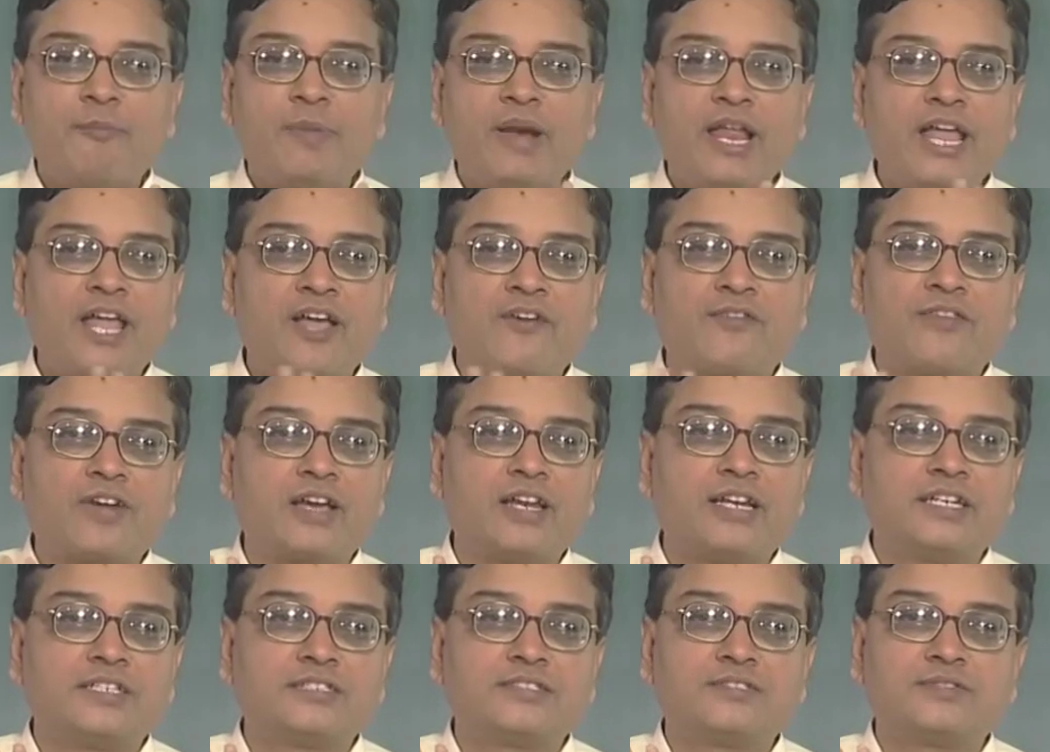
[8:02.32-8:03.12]
play of
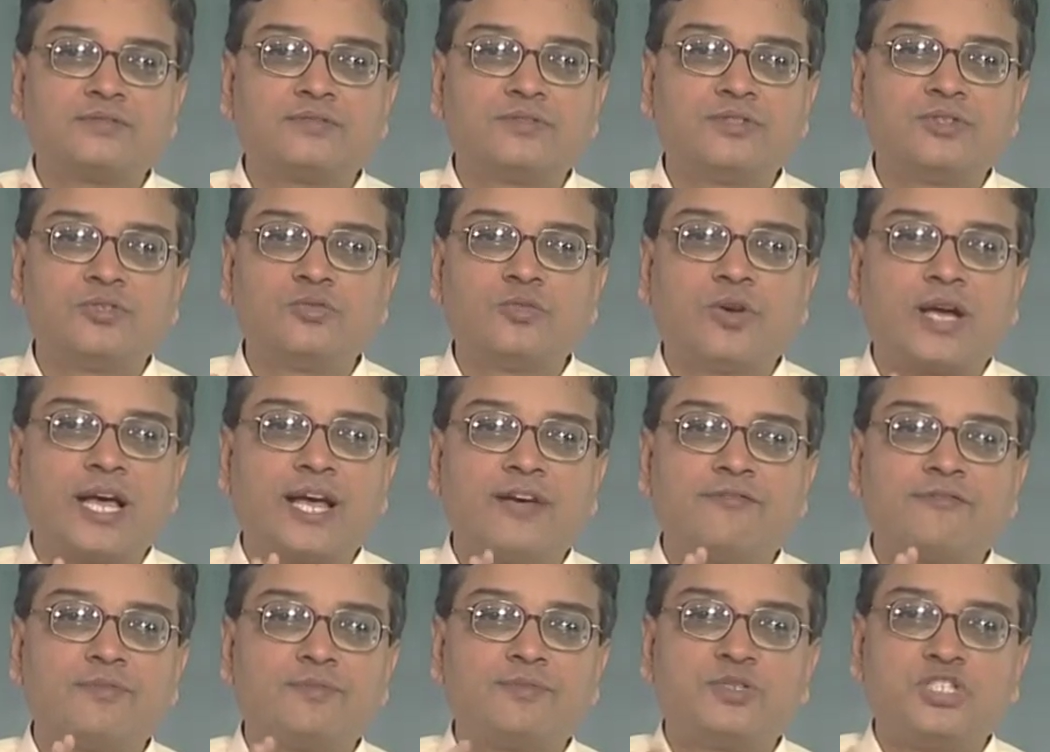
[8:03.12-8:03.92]
colors, you
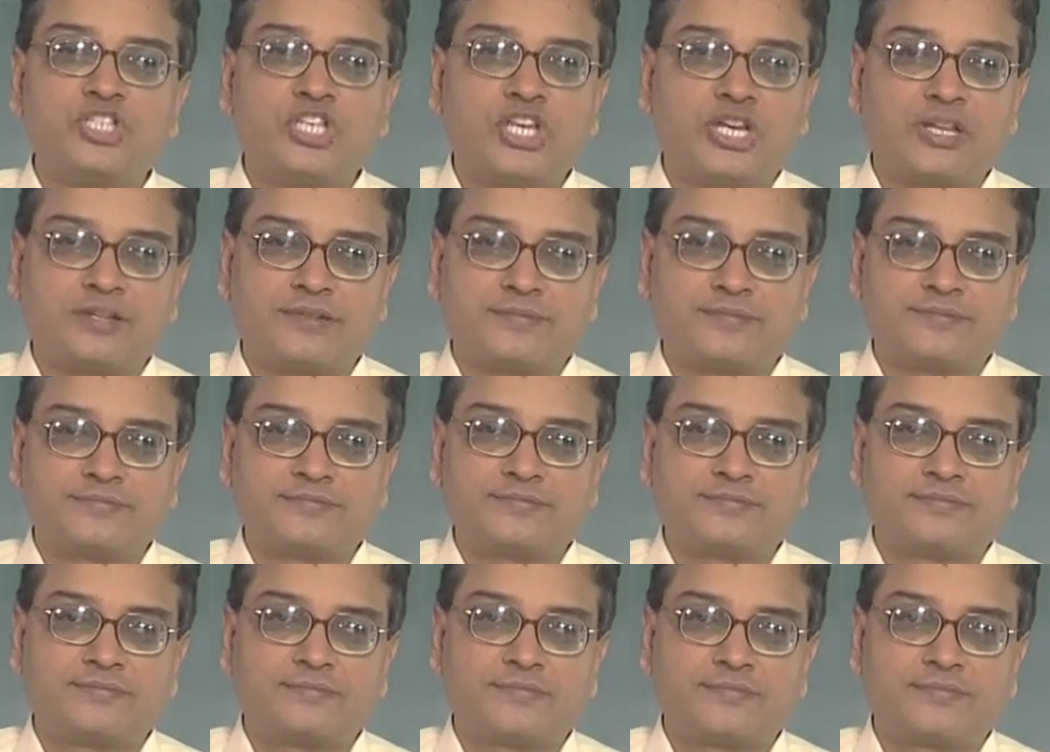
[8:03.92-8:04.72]
have VIBGYOR,
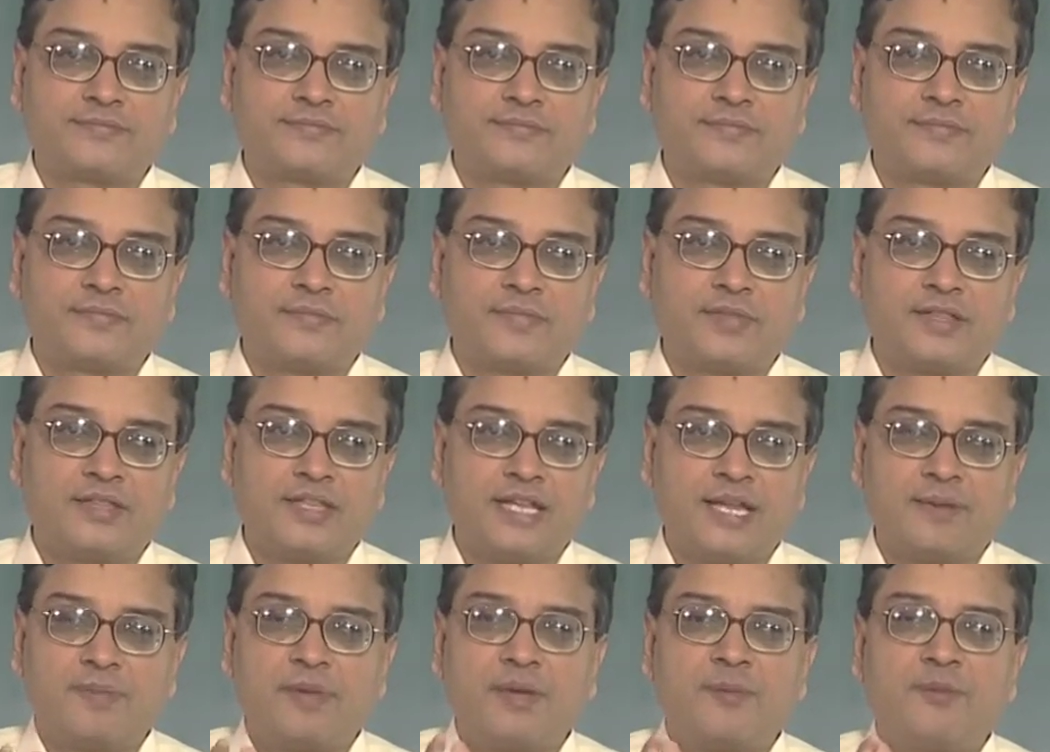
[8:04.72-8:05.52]

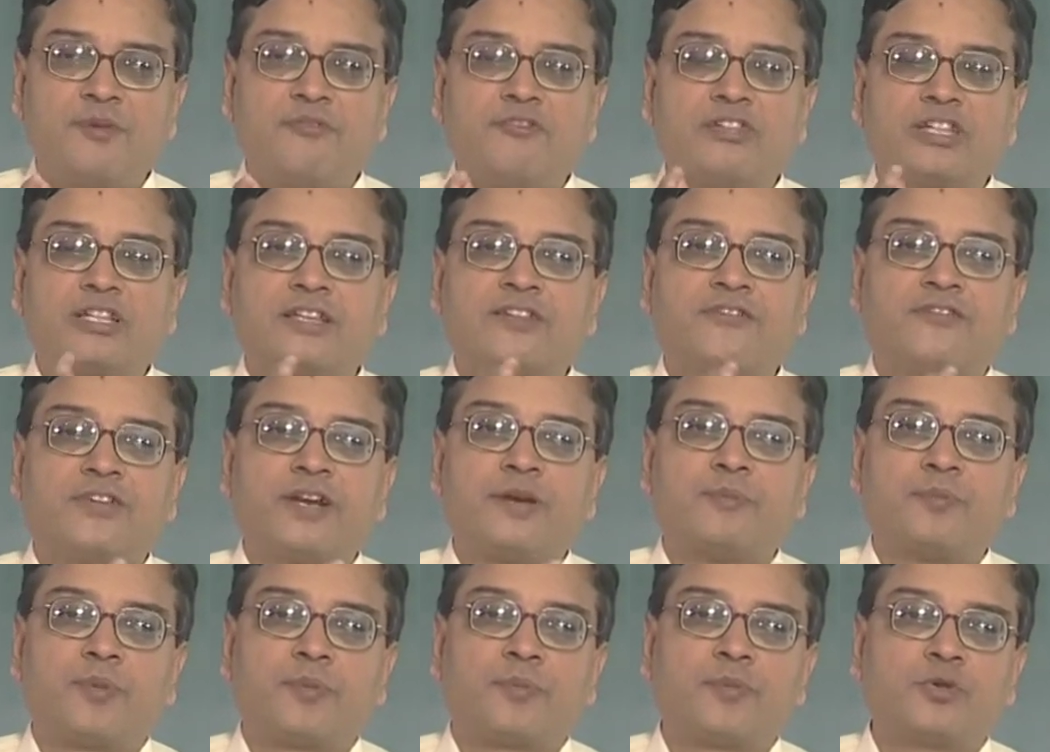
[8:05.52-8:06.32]
there may be with
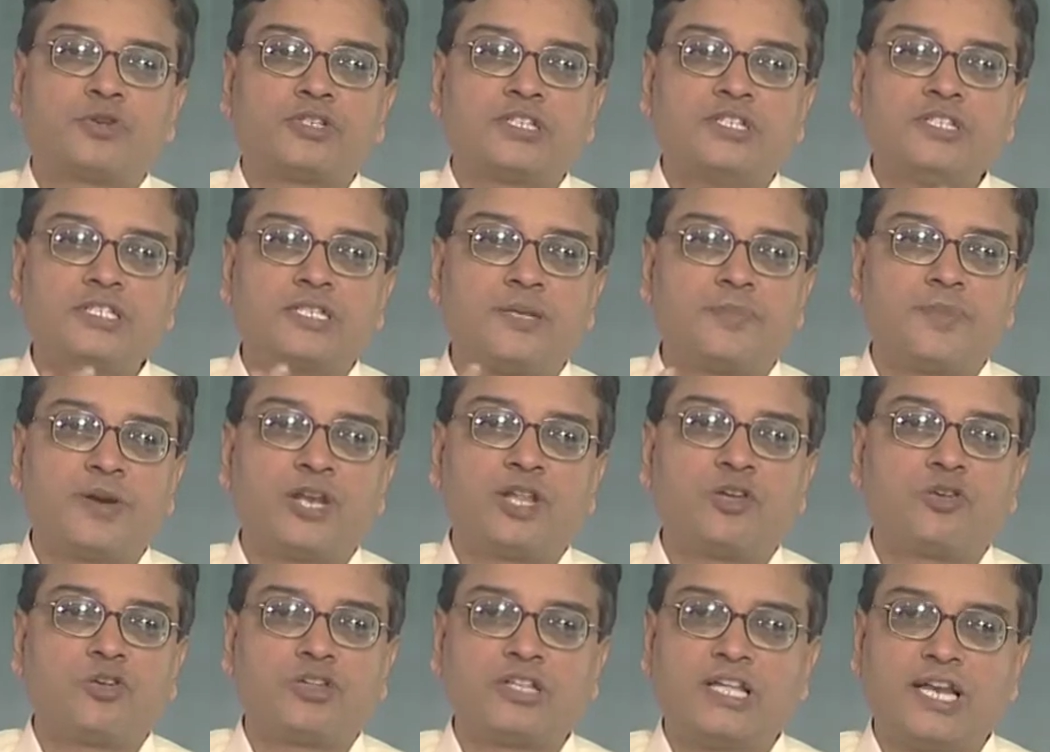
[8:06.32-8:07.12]
different proportions
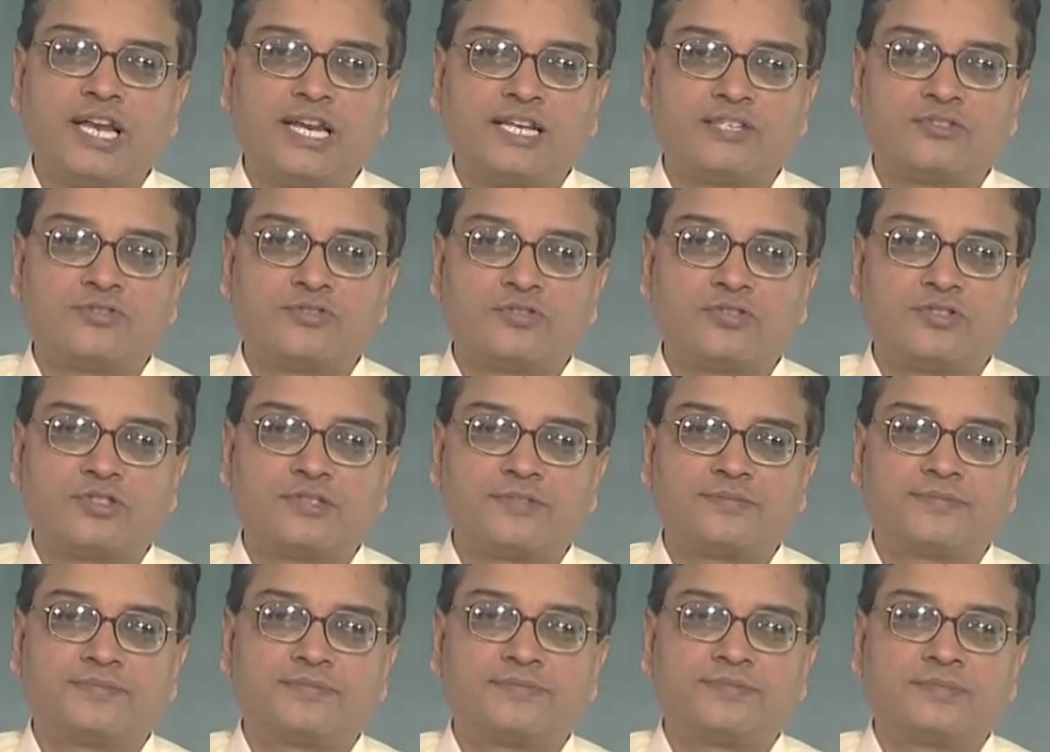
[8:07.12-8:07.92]
depending on the light source.
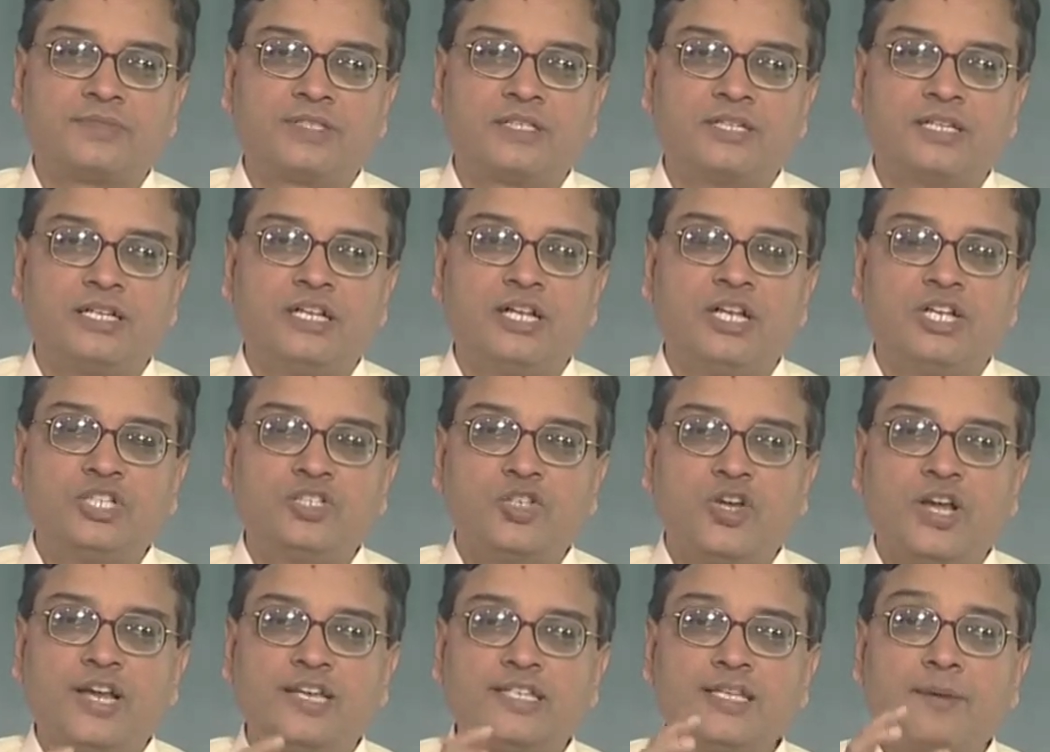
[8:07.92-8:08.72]
So,
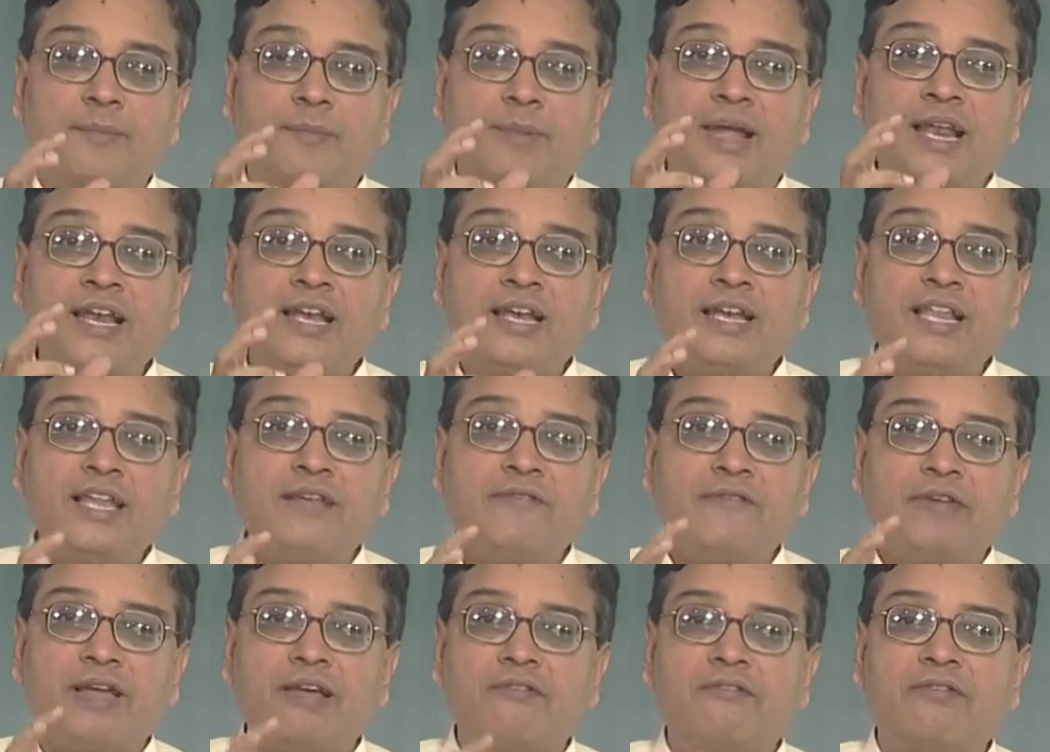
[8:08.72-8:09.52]
it is a multi
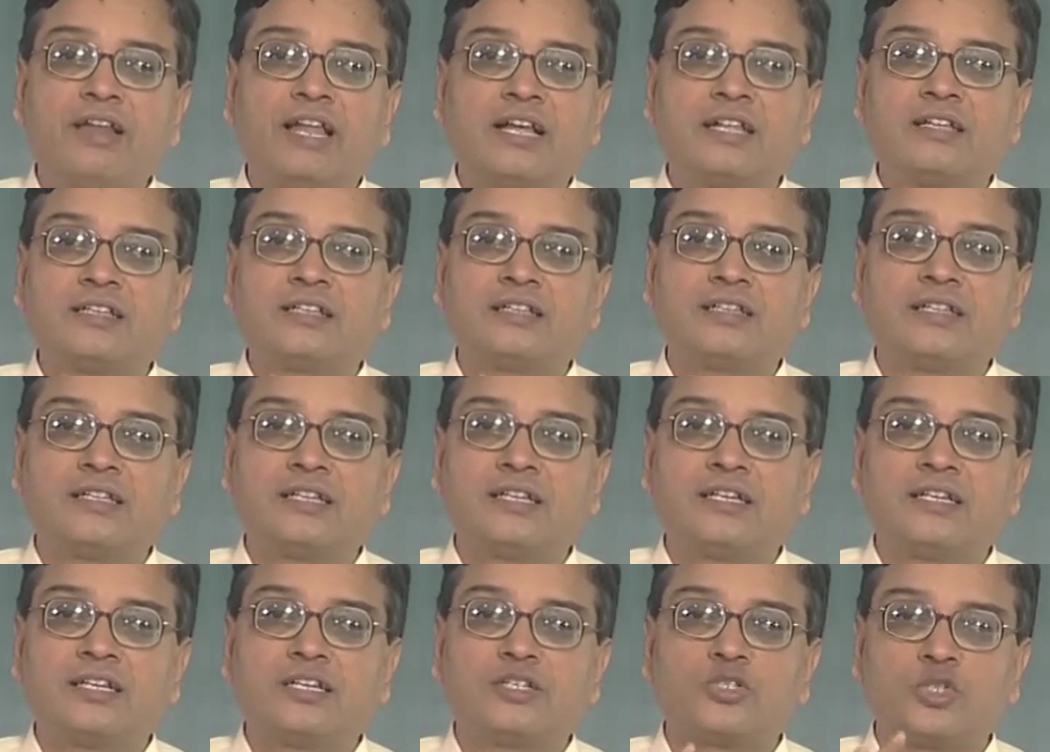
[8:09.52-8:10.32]

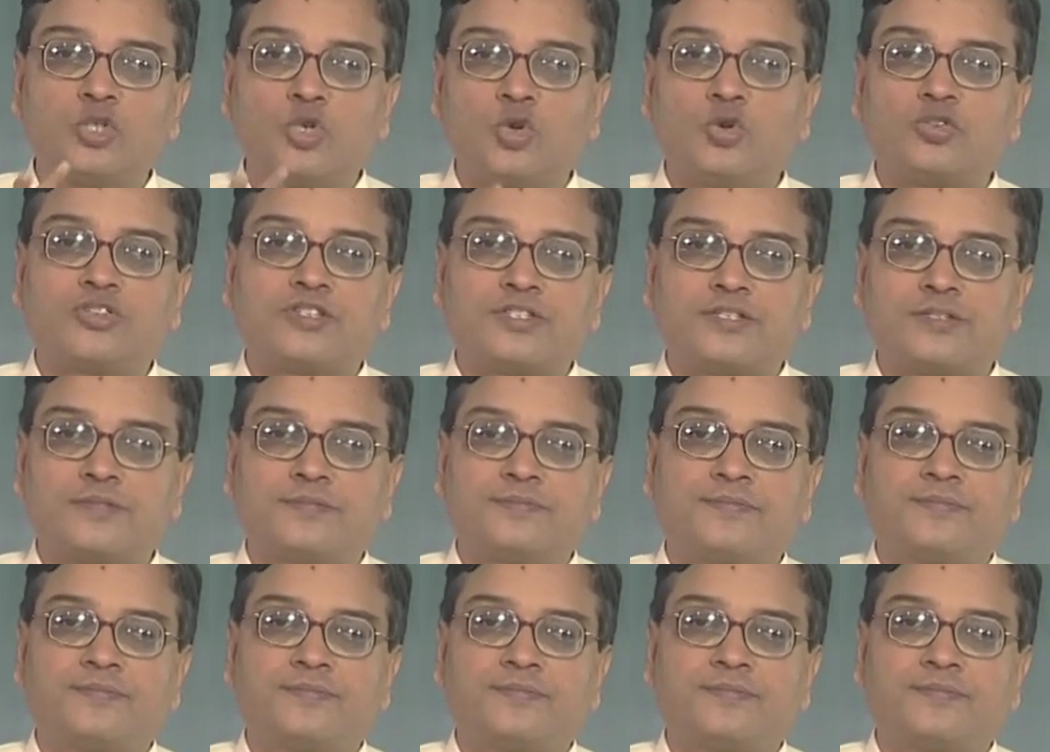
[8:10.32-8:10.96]
wavelength source,